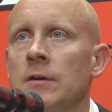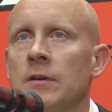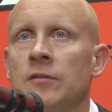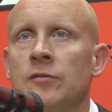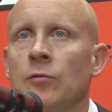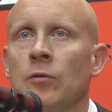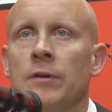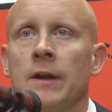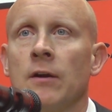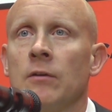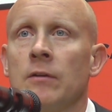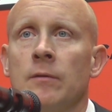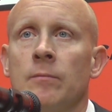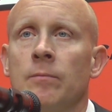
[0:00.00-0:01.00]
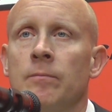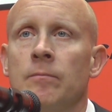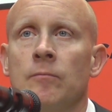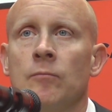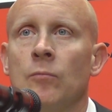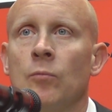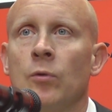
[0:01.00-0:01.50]
extraordinarily
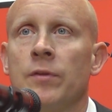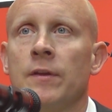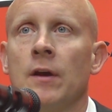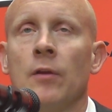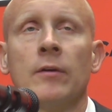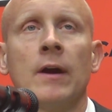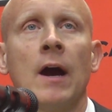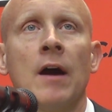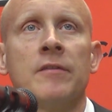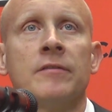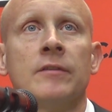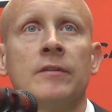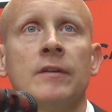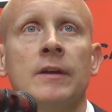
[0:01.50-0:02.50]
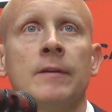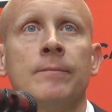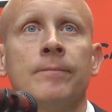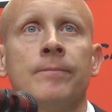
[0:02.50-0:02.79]
with the other guys on the team.